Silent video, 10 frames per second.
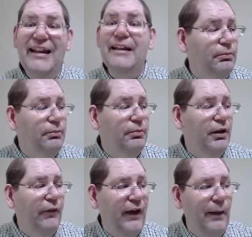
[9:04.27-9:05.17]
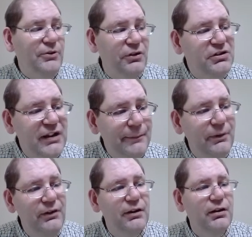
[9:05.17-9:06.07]
it. The optional
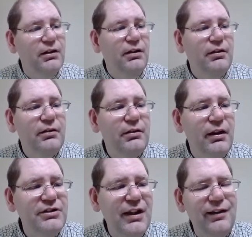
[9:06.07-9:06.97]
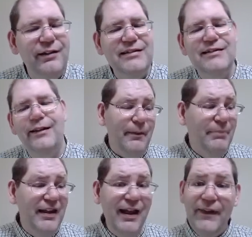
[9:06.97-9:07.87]
stapler, a checklist.
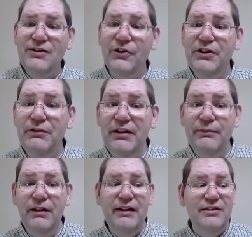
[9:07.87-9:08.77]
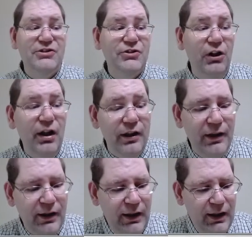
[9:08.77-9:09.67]
But yeah, that's all you need really to start.
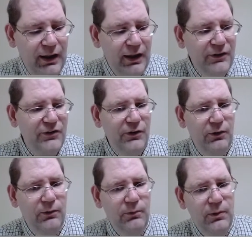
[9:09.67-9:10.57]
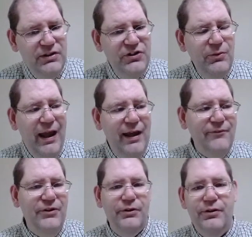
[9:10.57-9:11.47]
So once you
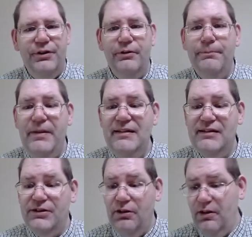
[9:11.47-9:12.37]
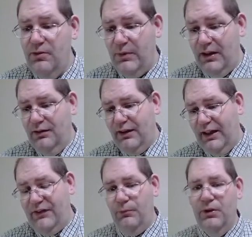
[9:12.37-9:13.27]
have your pieces, your hardware,
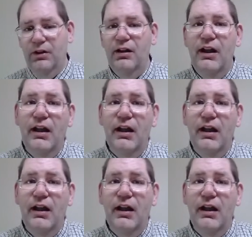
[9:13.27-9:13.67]
as it were,